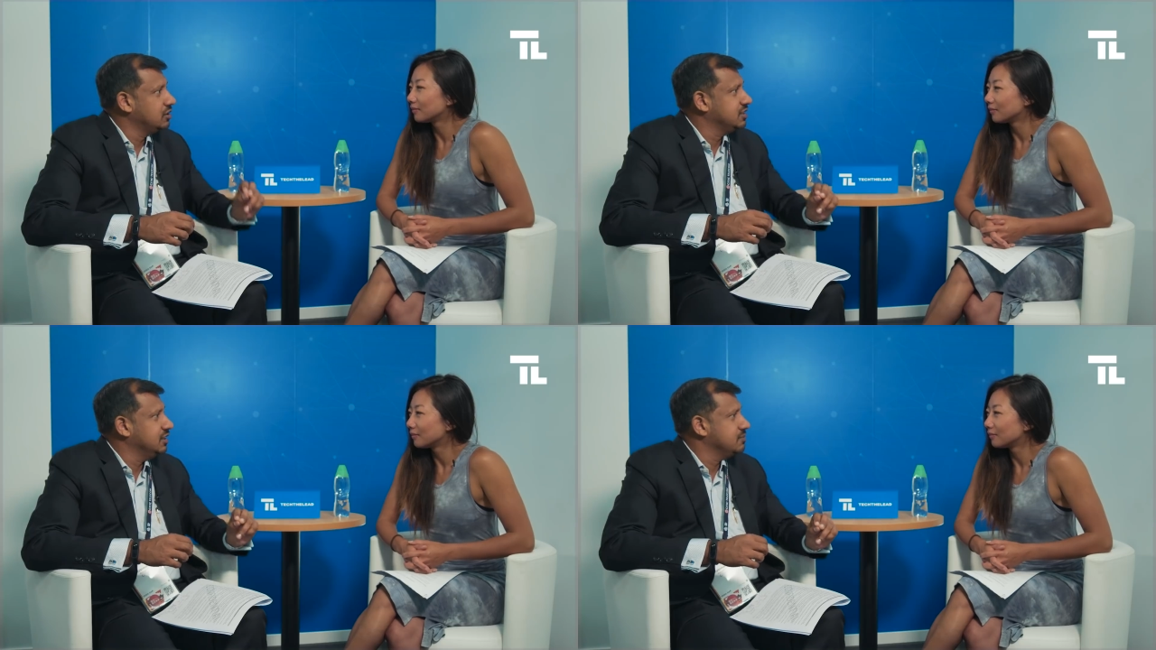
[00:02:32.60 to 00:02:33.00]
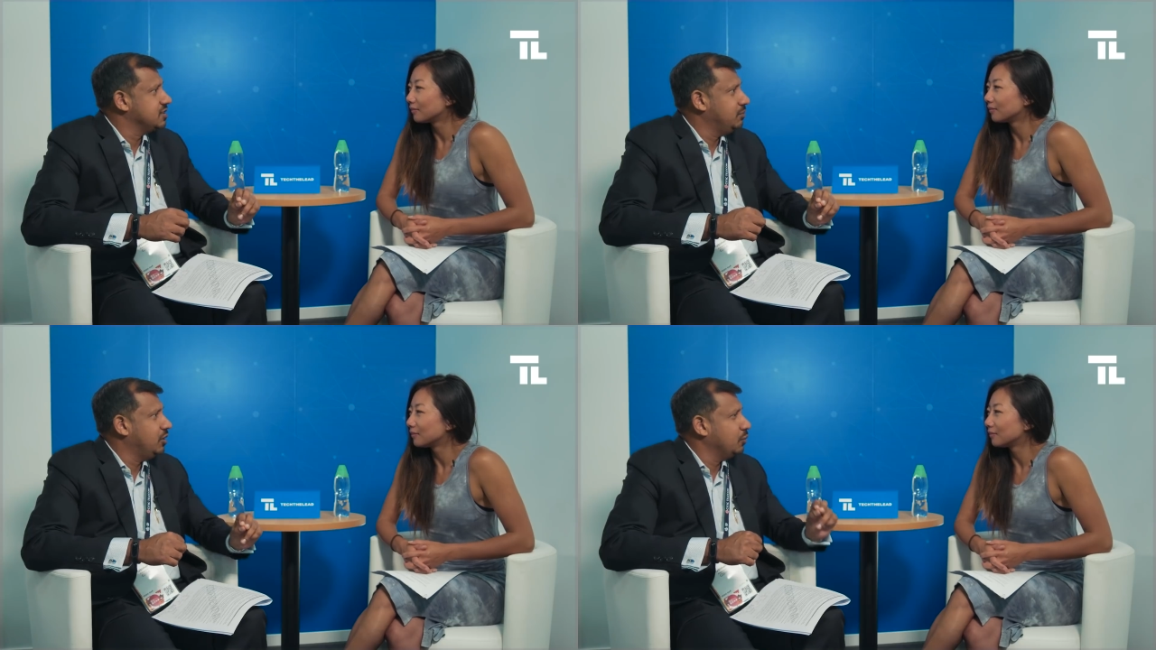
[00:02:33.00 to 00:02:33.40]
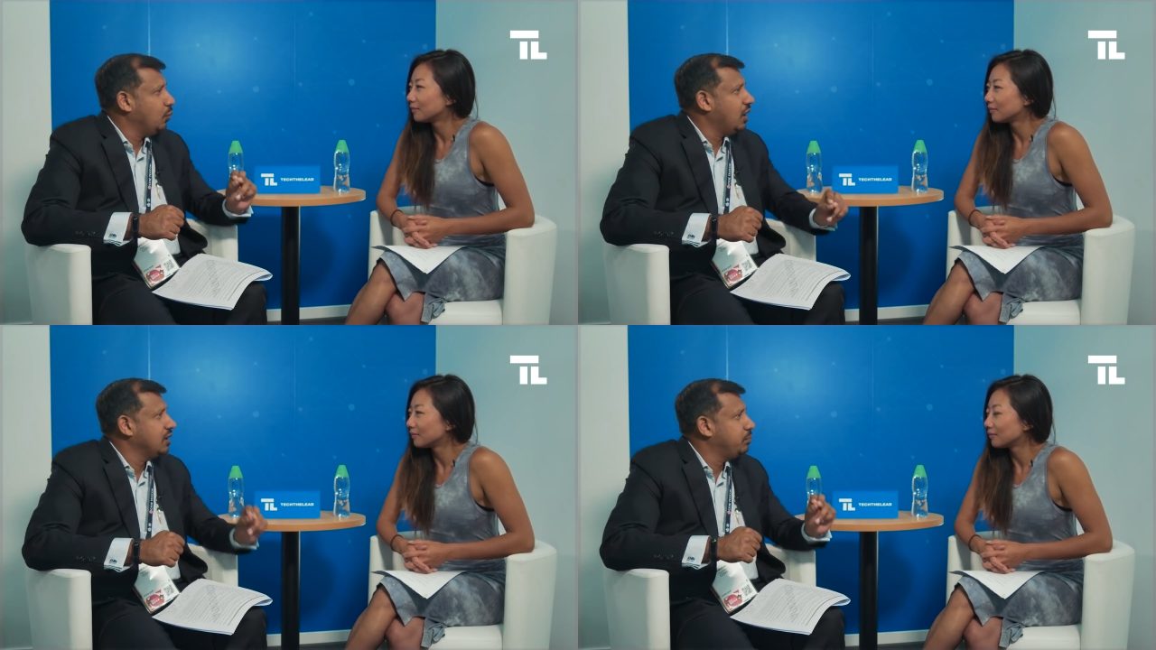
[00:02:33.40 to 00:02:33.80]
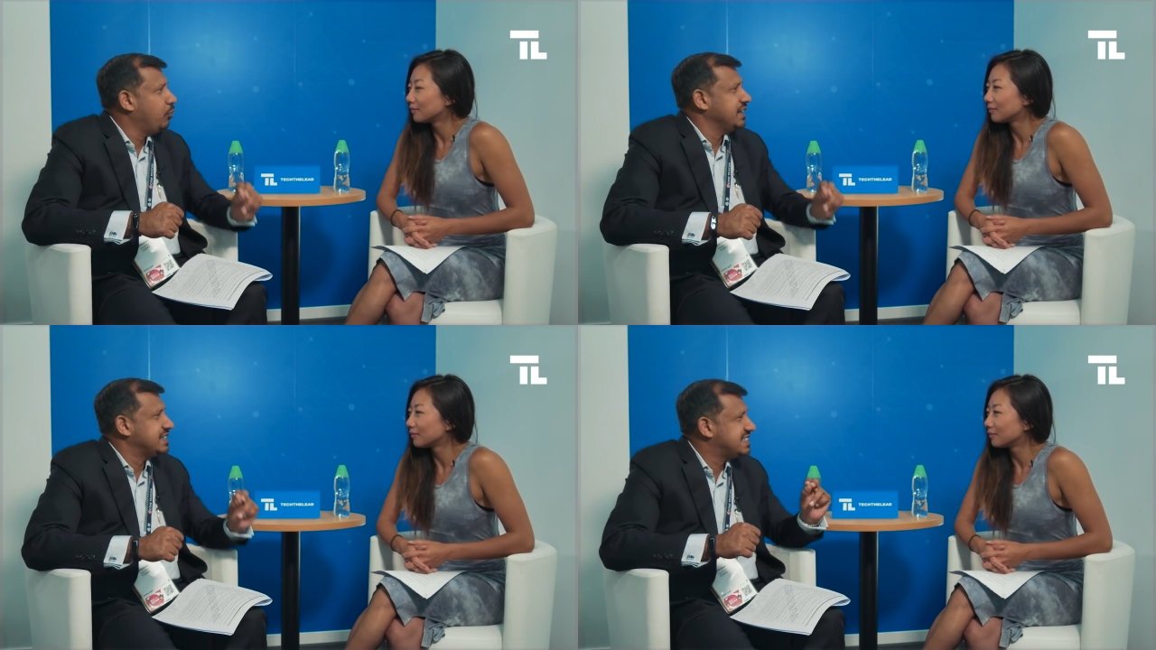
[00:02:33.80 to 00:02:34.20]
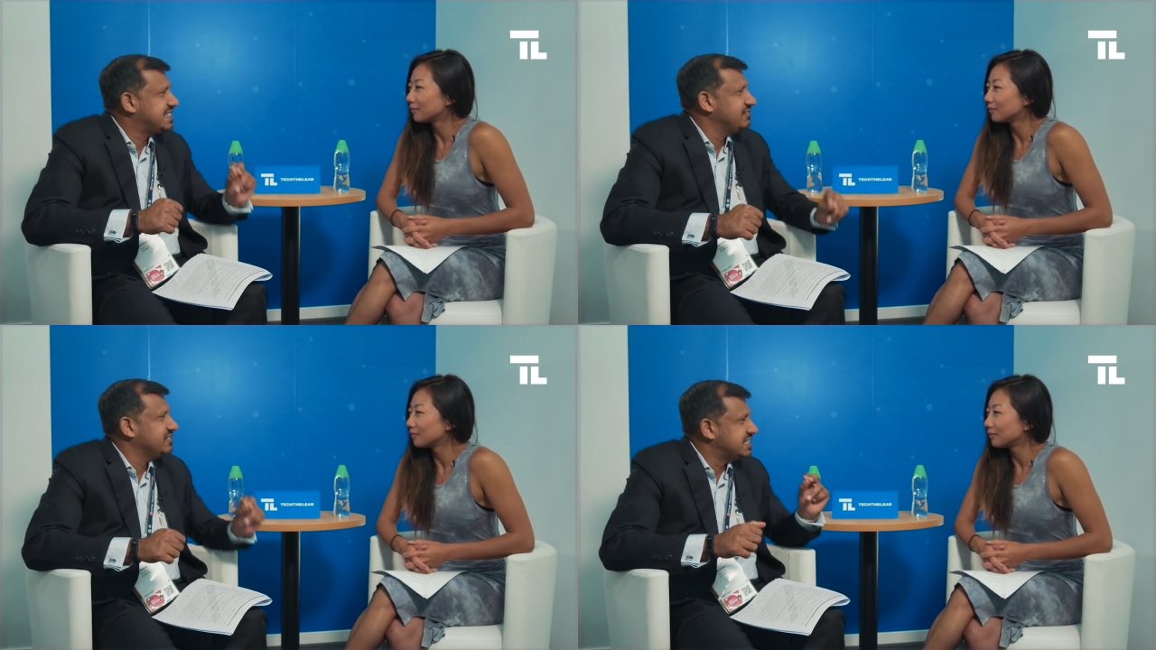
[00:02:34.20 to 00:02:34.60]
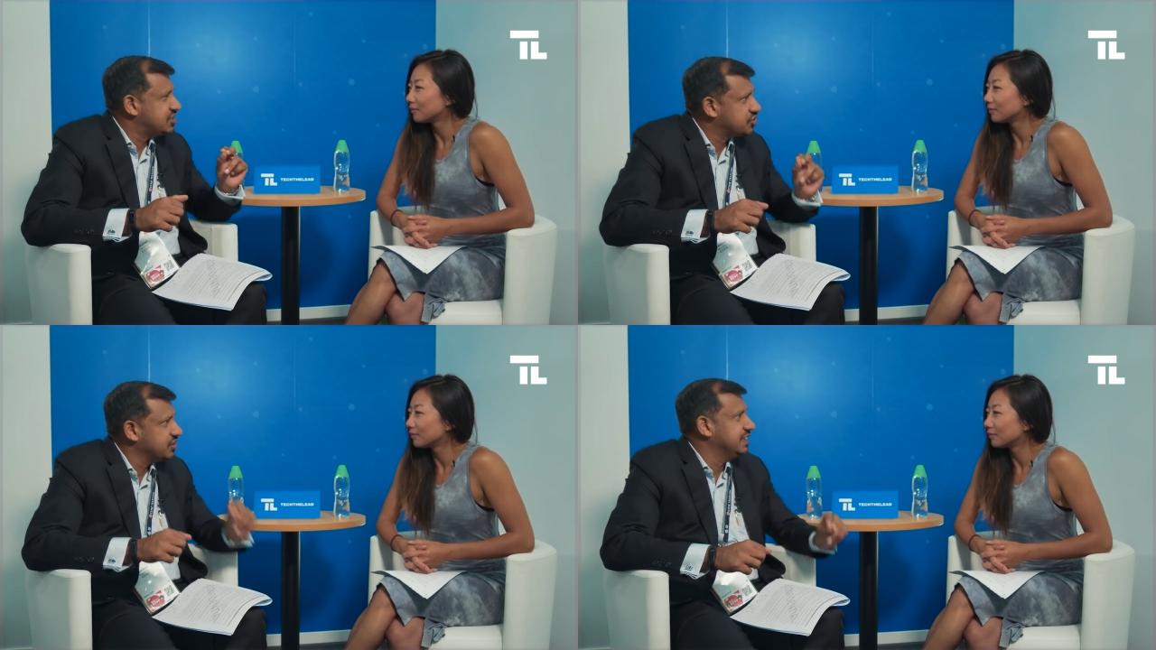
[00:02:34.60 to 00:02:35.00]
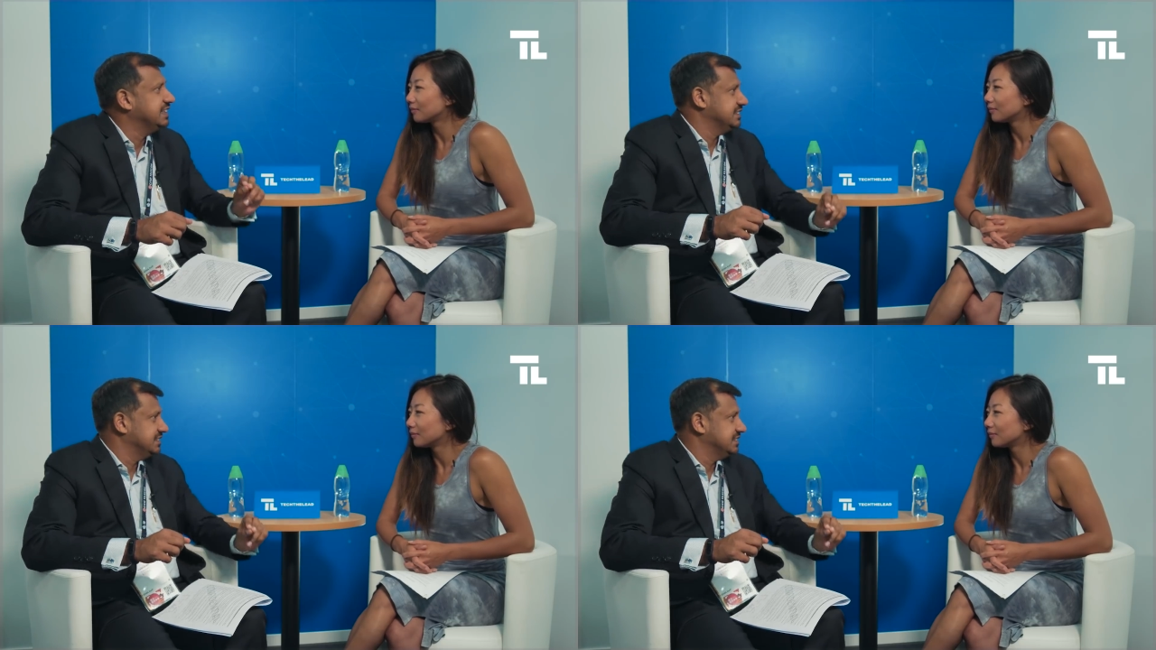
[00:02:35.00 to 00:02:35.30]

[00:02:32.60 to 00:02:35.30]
Speaker 1: terms, about 1.7 trillion